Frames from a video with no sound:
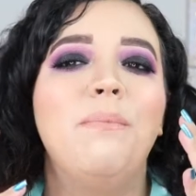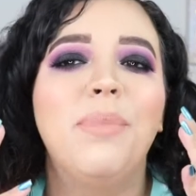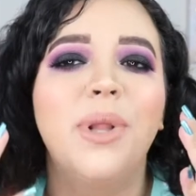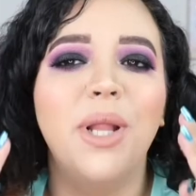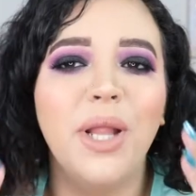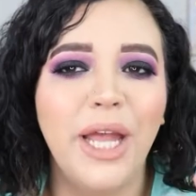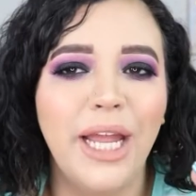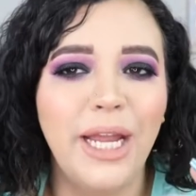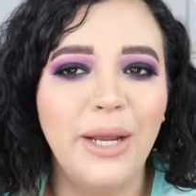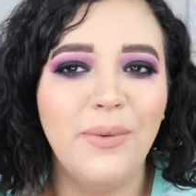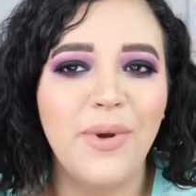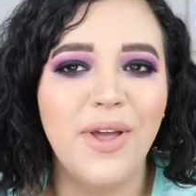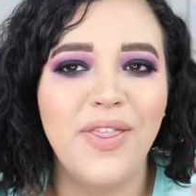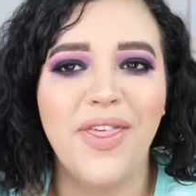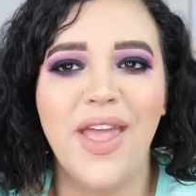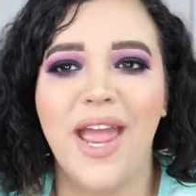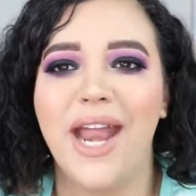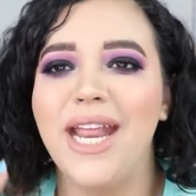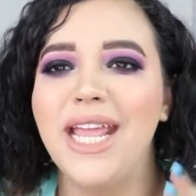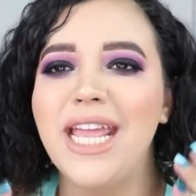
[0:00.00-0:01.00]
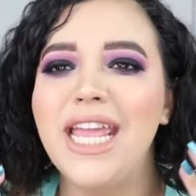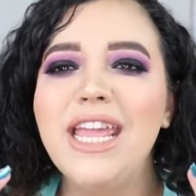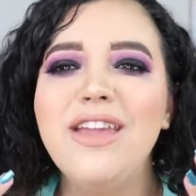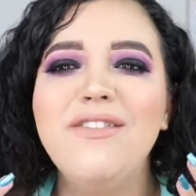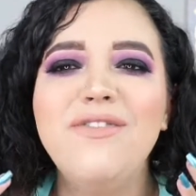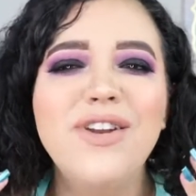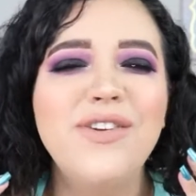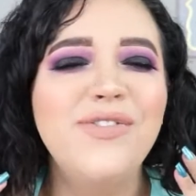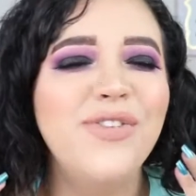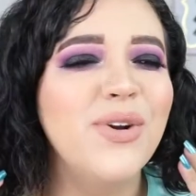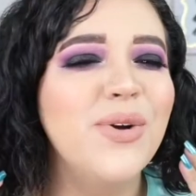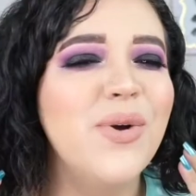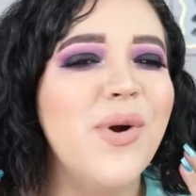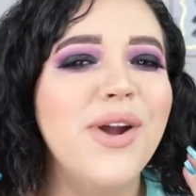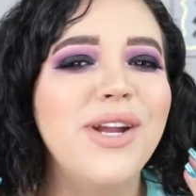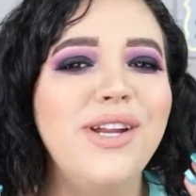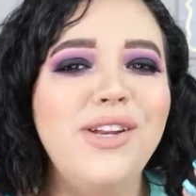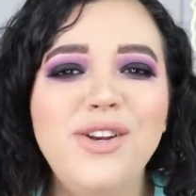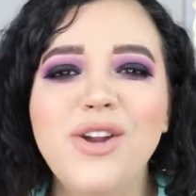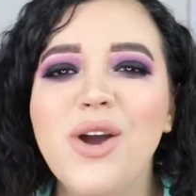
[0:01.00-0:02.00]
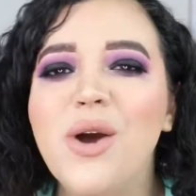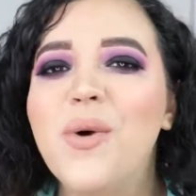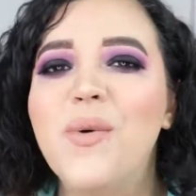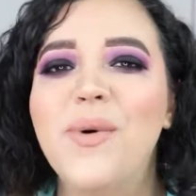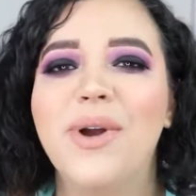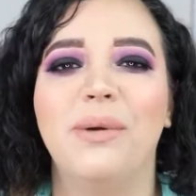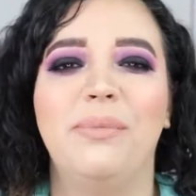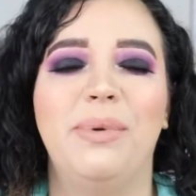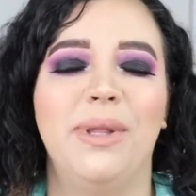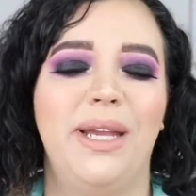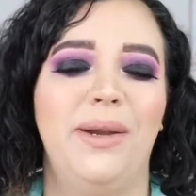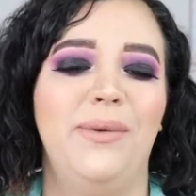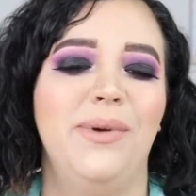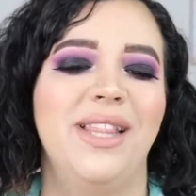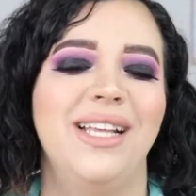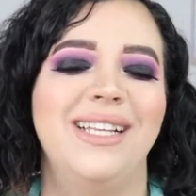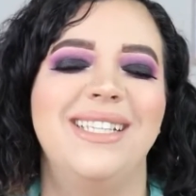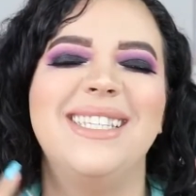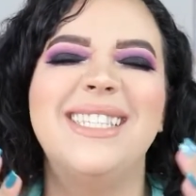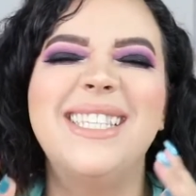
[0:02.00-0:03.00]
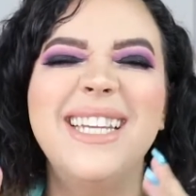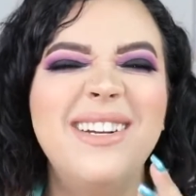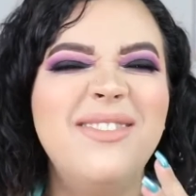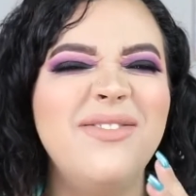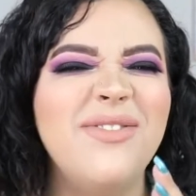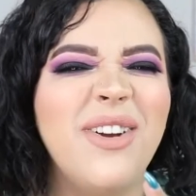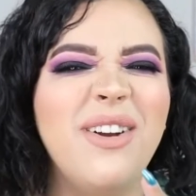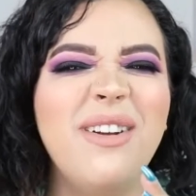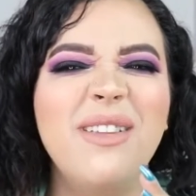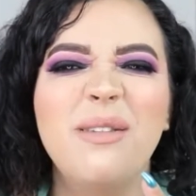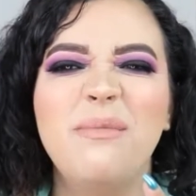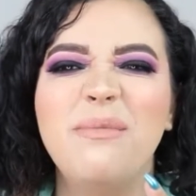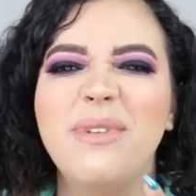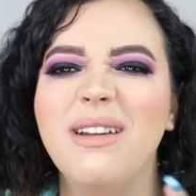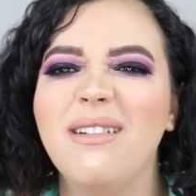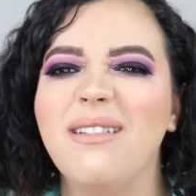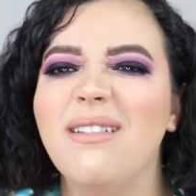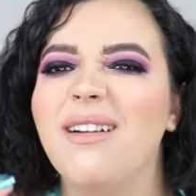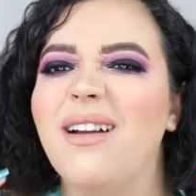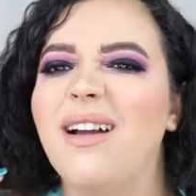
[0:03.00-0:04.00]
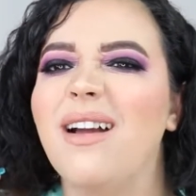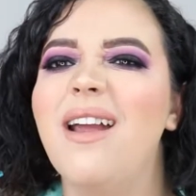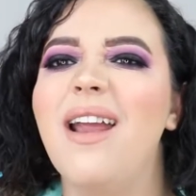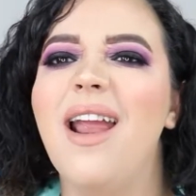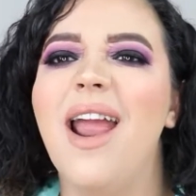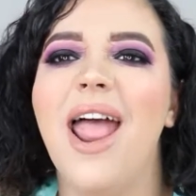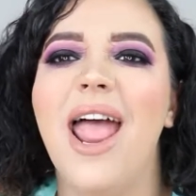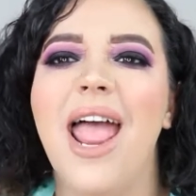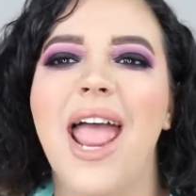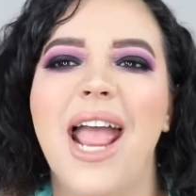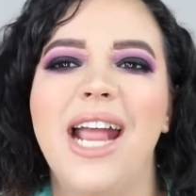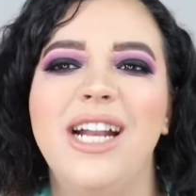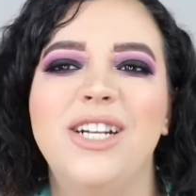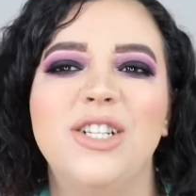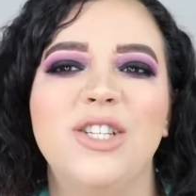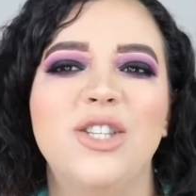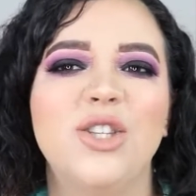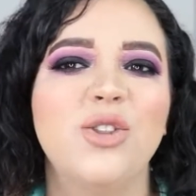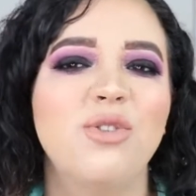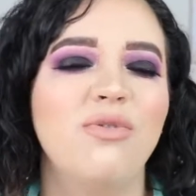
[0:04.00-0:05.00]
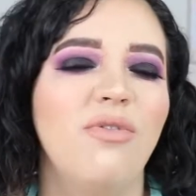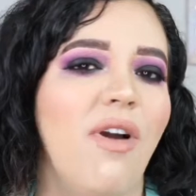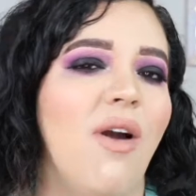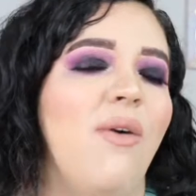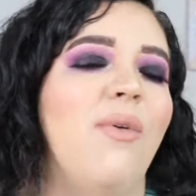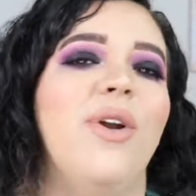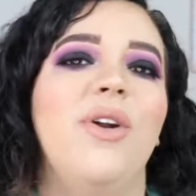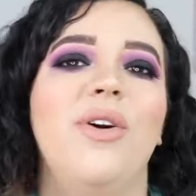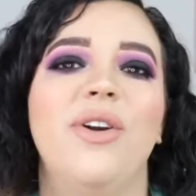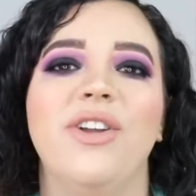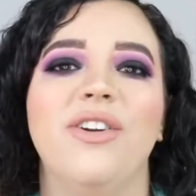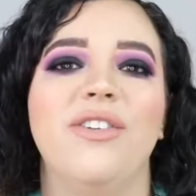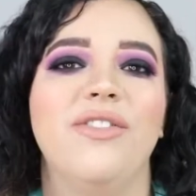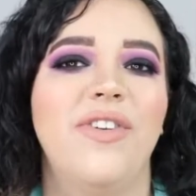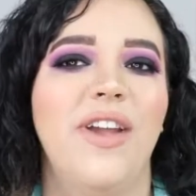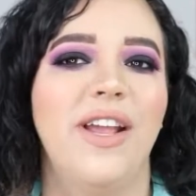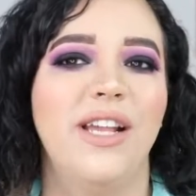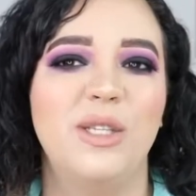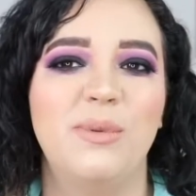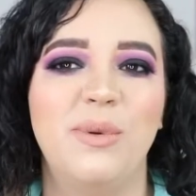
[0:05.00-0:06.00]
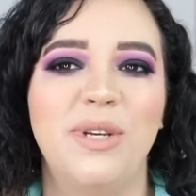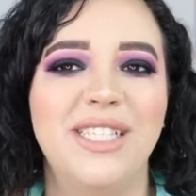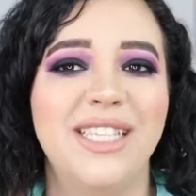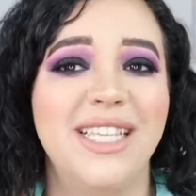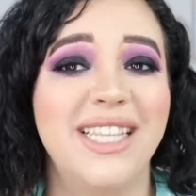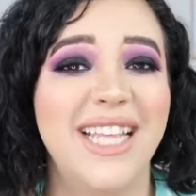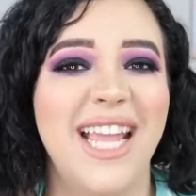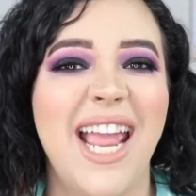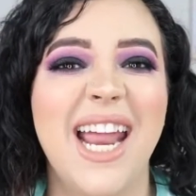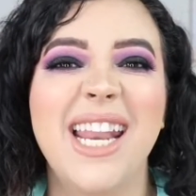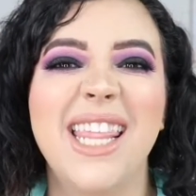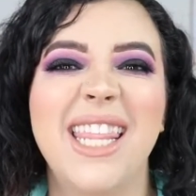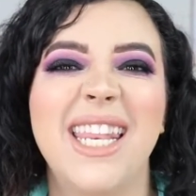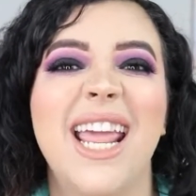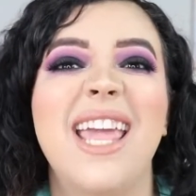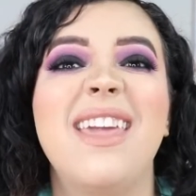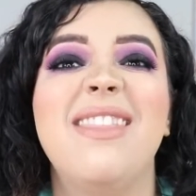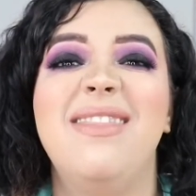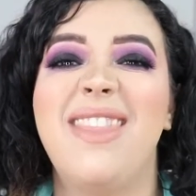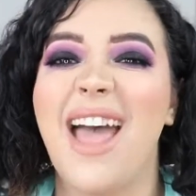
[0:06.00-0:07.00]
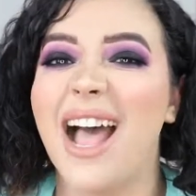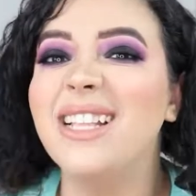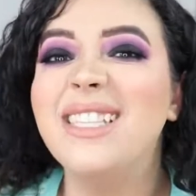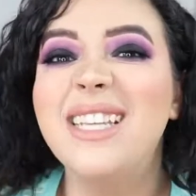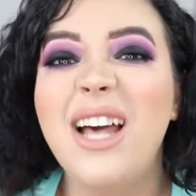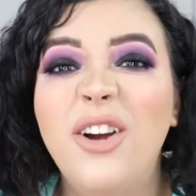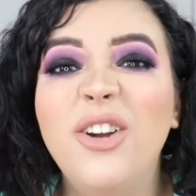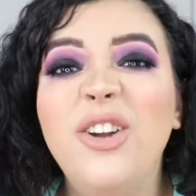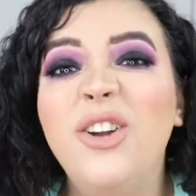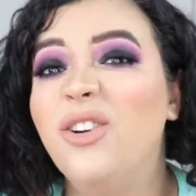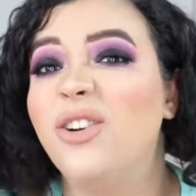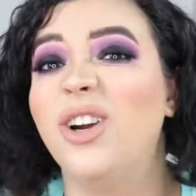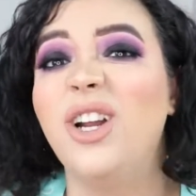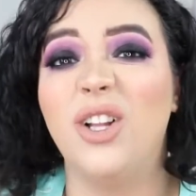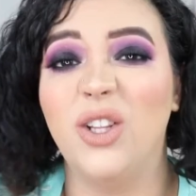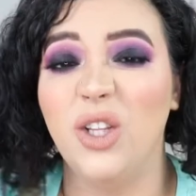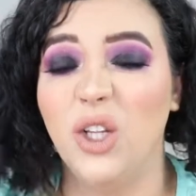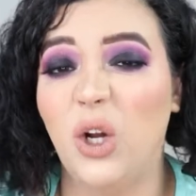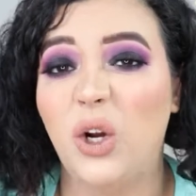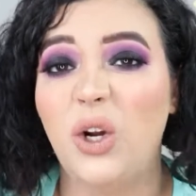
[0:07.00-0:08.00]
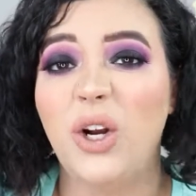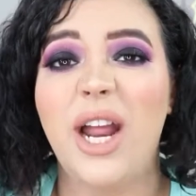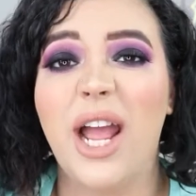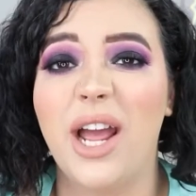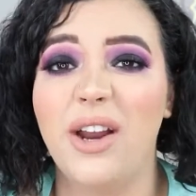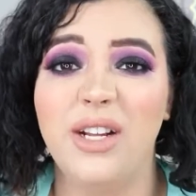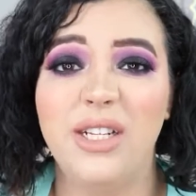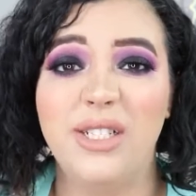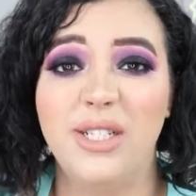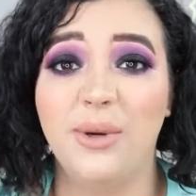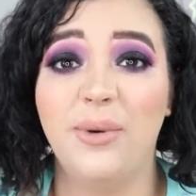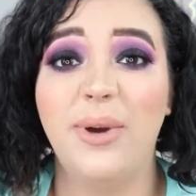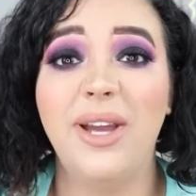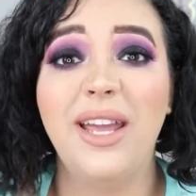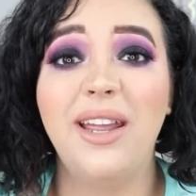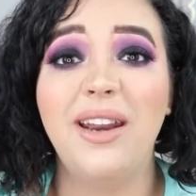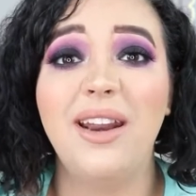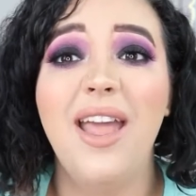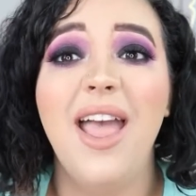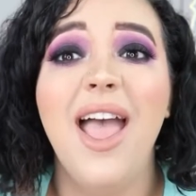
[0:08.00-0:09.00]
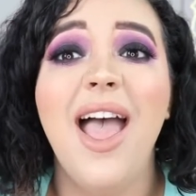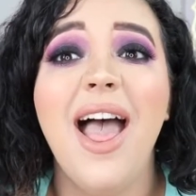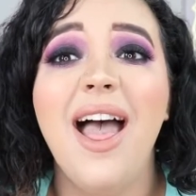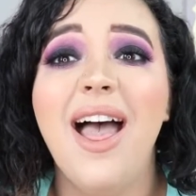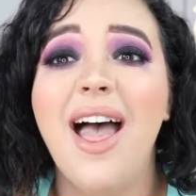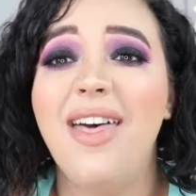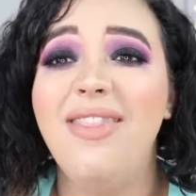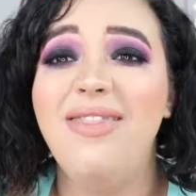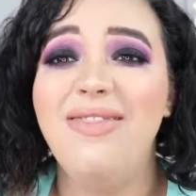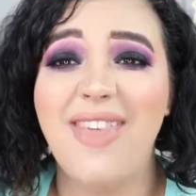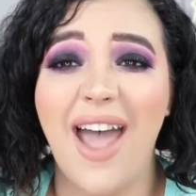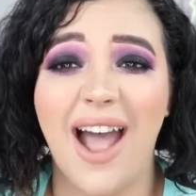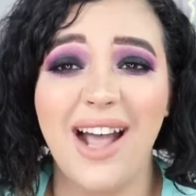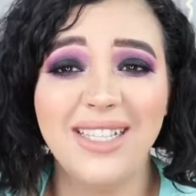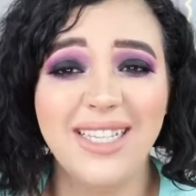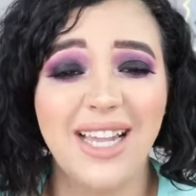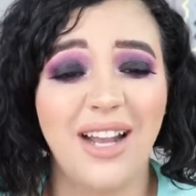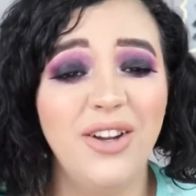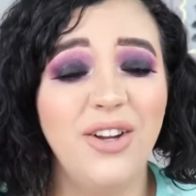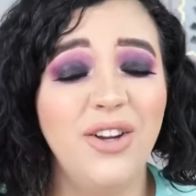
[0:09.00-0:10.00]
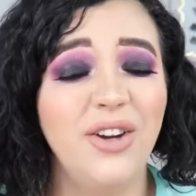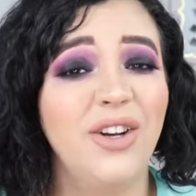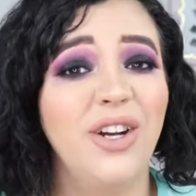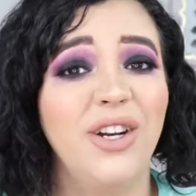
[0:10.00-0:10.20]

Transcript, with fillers: play with it. Even if you're going nowhere, play with it. Sit in front of the mirror and just throw it on your face because at the end of the day, that's how you're gonna learn how to do it. And that's how you're